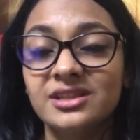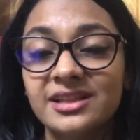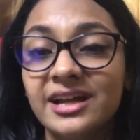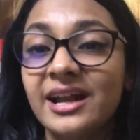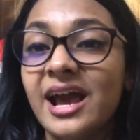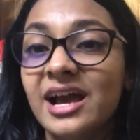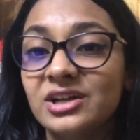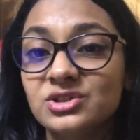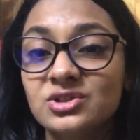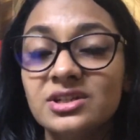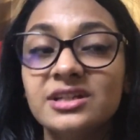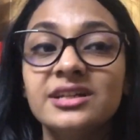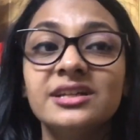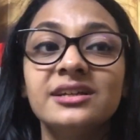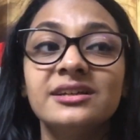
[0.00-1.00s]
that
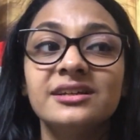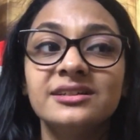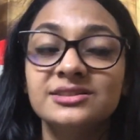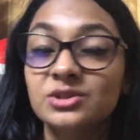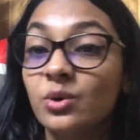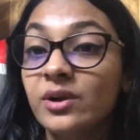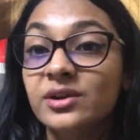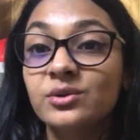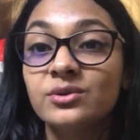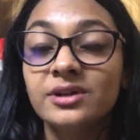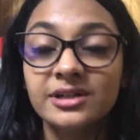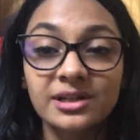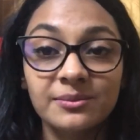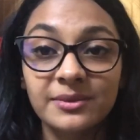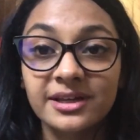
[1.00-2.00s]
actually is going to
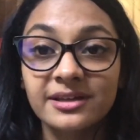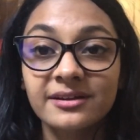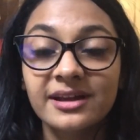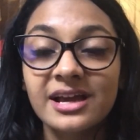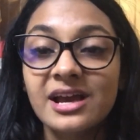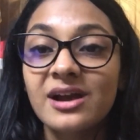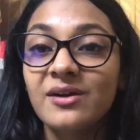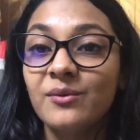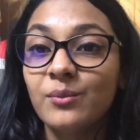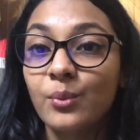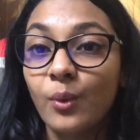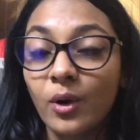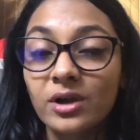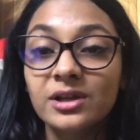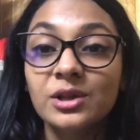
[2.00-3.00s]
determine
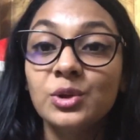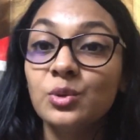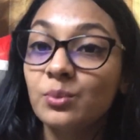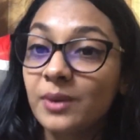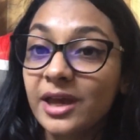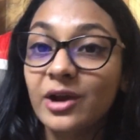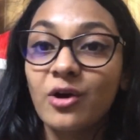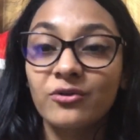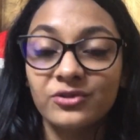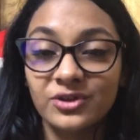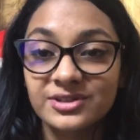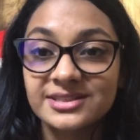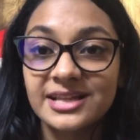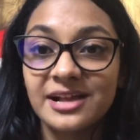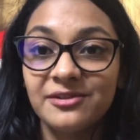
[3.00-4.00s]
what you make of
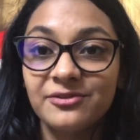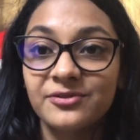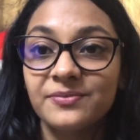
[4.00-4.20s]
yourself.